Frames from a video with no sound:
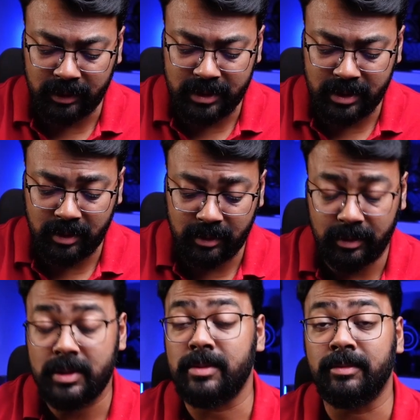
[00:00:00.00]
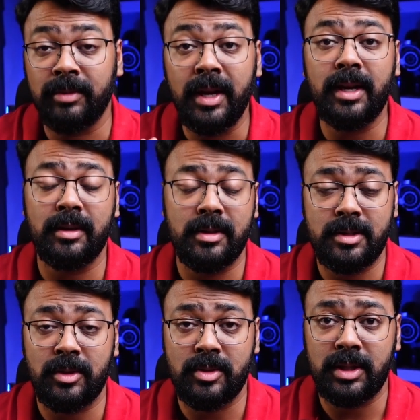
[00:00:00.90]
these are, it's very
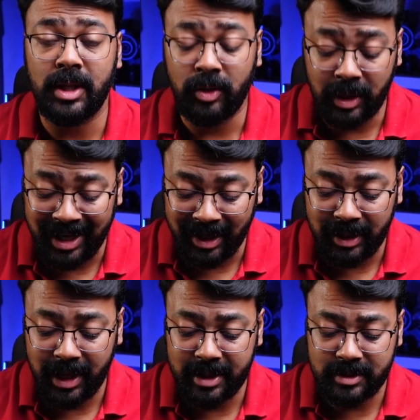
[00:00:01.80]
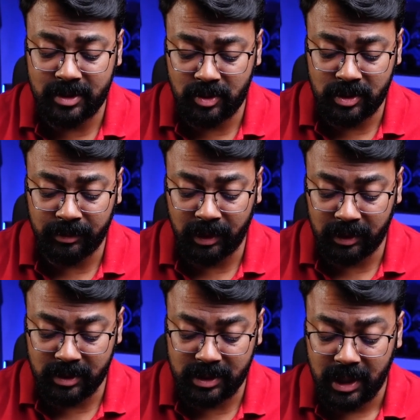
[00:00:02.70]
interesting to see that you're getting access to something like
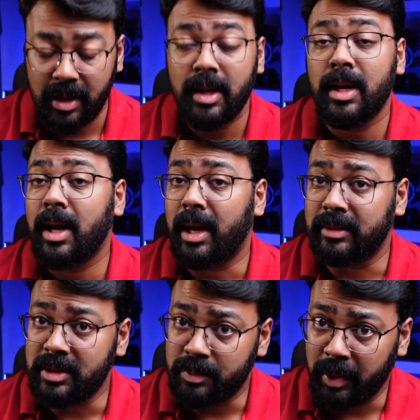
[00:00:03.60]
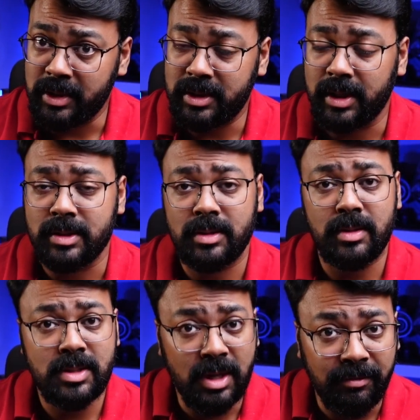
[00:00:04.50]
this at this price range.
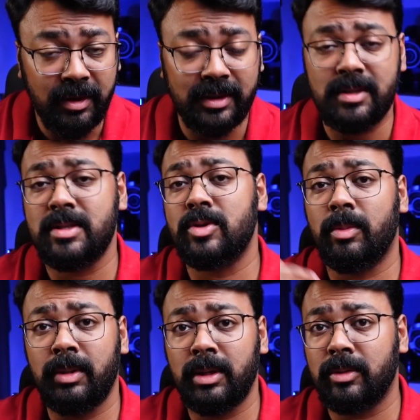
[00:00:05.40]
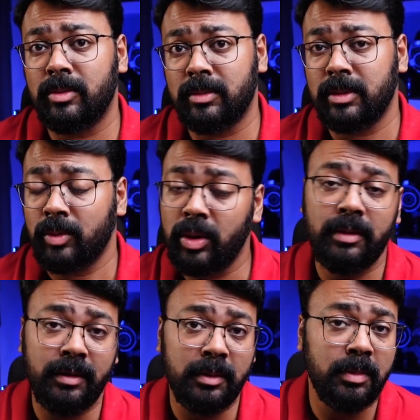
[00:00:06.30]
Stuff like this is normally only
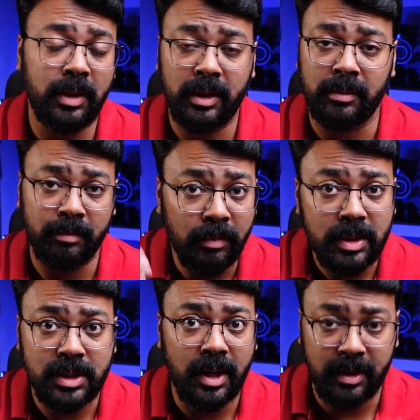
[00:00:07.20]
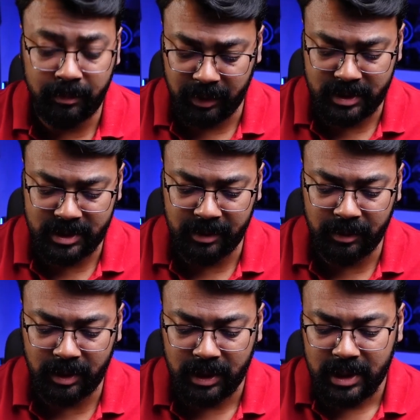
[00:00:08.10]
available in a much higher price
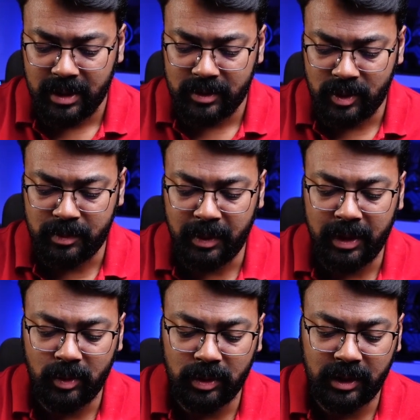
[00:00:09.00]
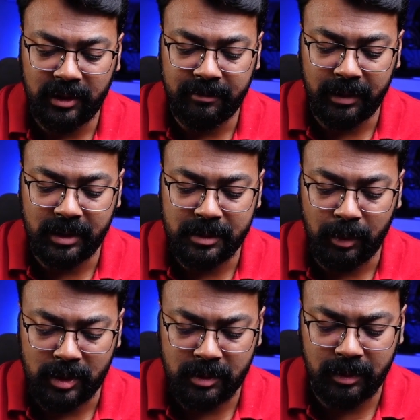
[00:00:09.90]
segment. So it's pretty cool that they've made this
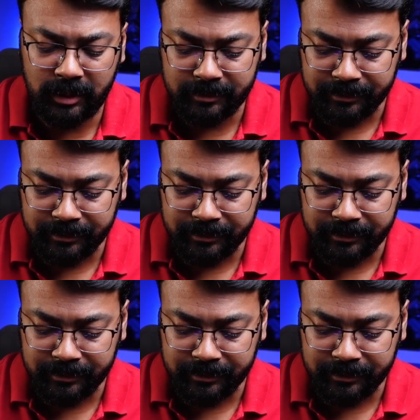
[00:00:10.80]
possible